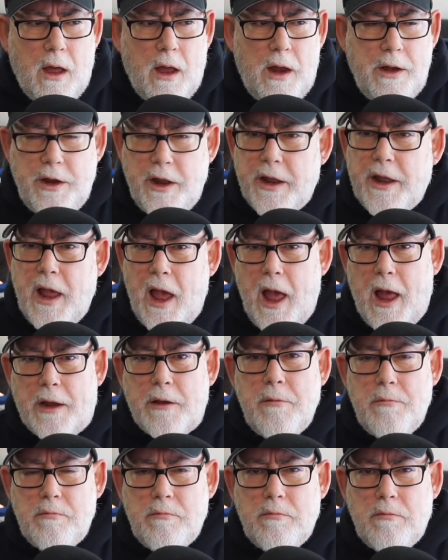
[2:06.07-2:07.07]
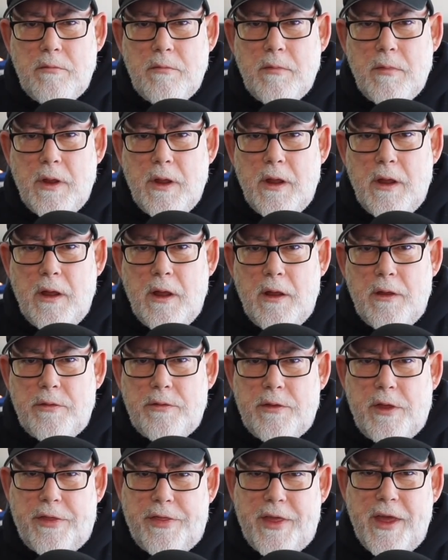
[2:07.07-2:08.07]
And you can.
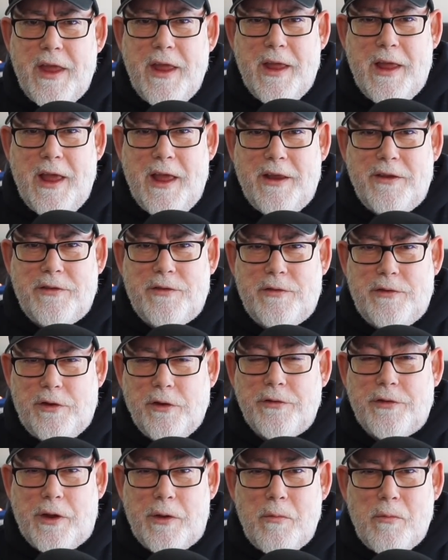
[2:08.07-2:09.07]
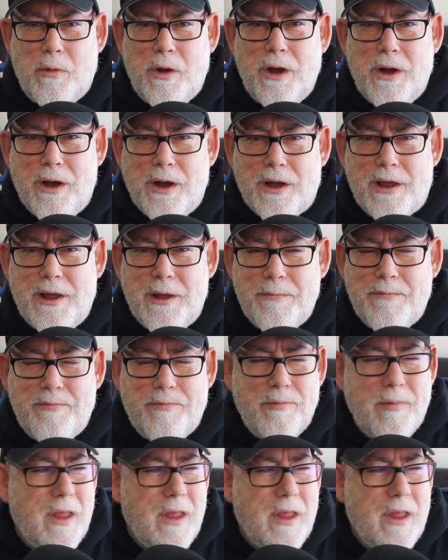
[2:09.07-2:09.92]
The thing is, does it work?